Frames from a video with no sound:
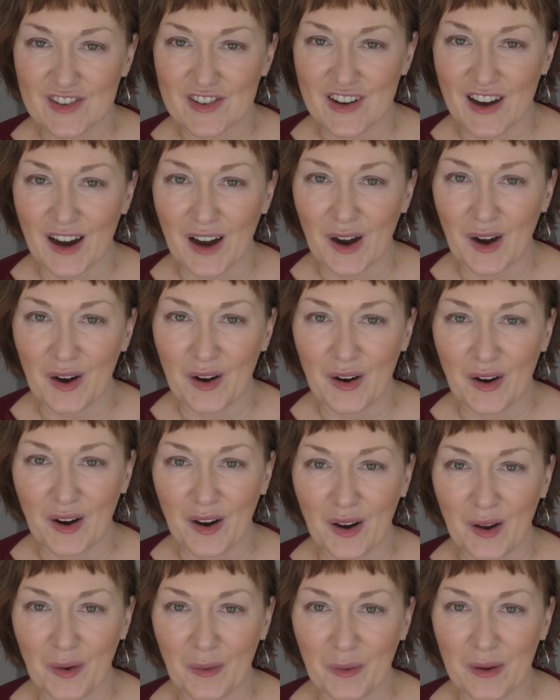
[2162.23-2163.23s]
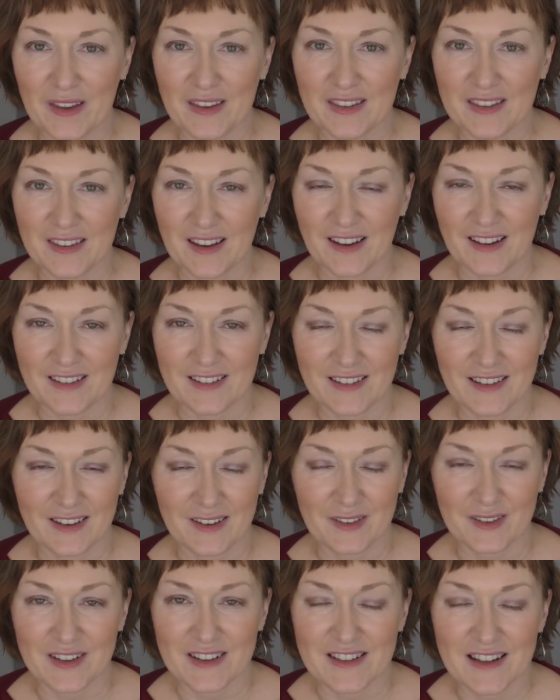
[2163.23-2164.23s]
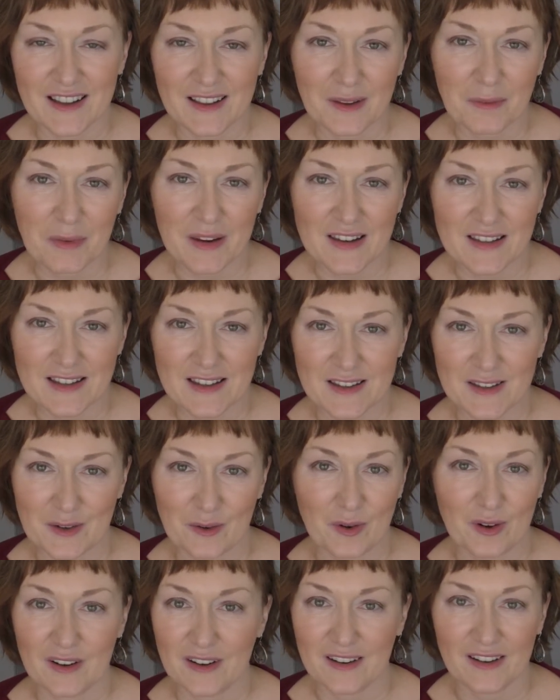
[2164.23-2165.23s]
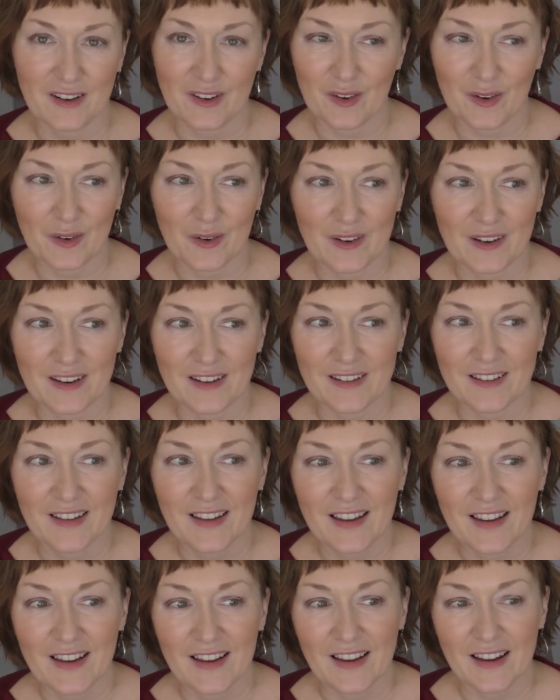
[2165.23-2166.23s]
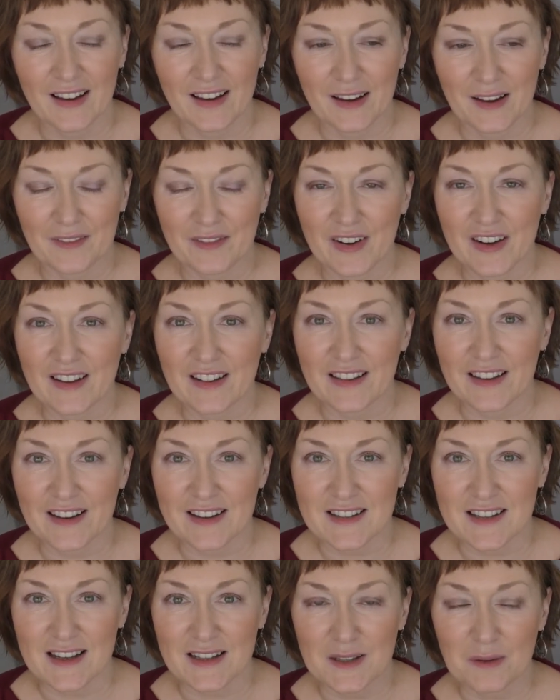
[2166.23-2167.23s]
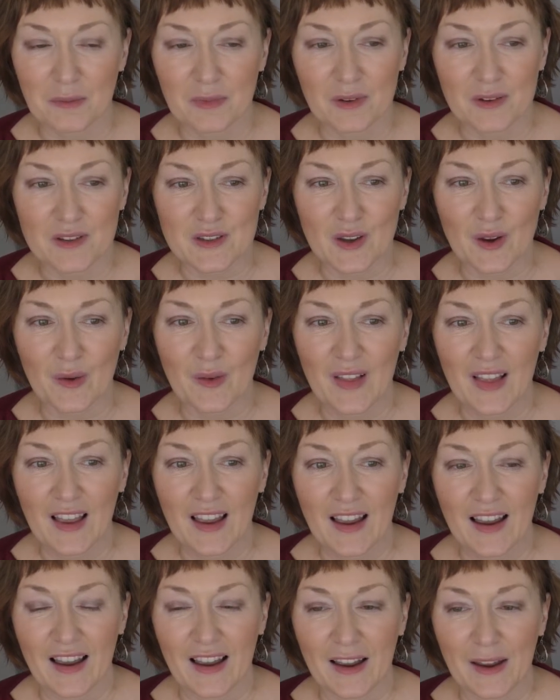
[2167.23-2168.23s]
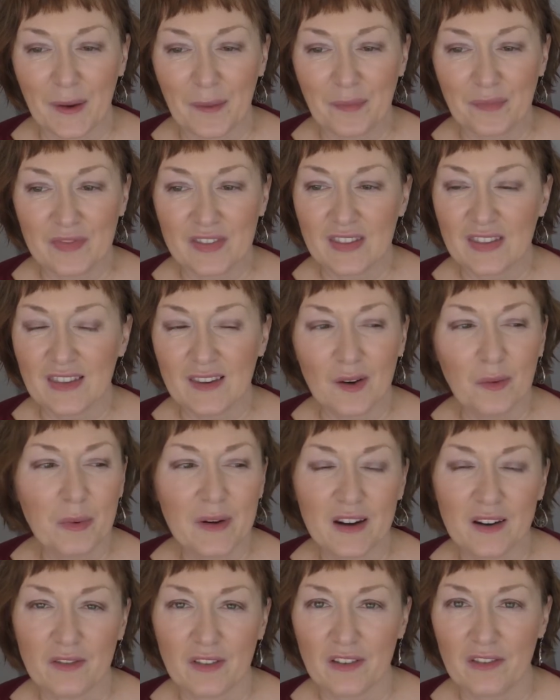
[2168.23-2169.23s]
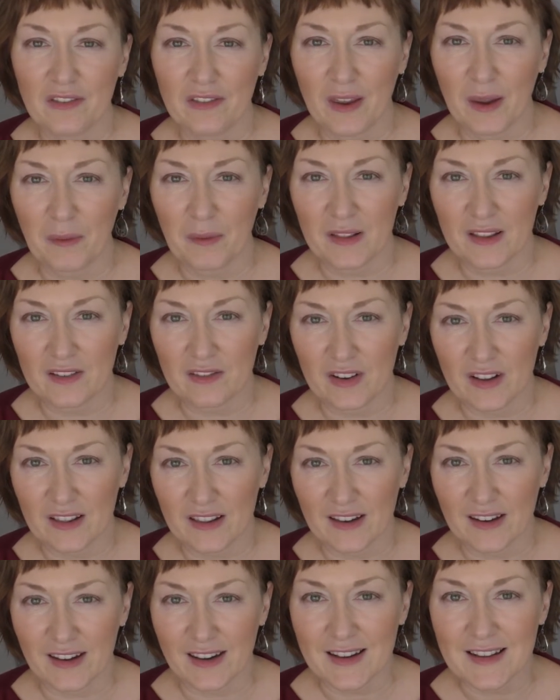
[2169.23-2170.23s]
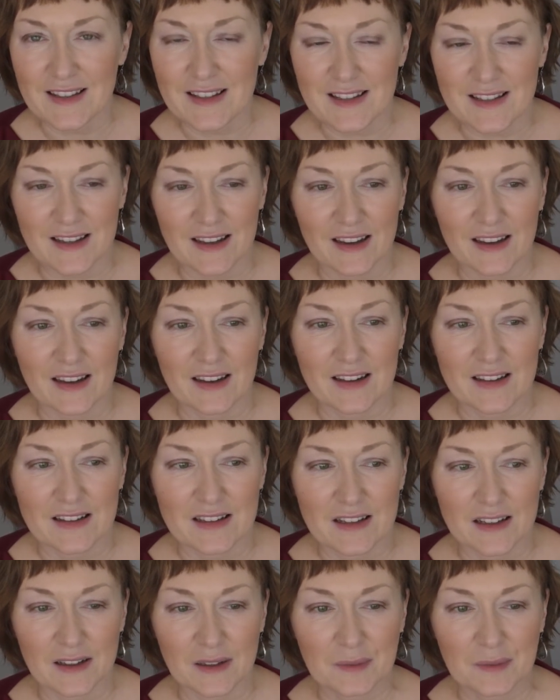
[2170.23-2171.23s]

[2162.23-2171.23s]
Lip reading: share with on a daily basis, or readily accessible. So nobody in my family really knits, and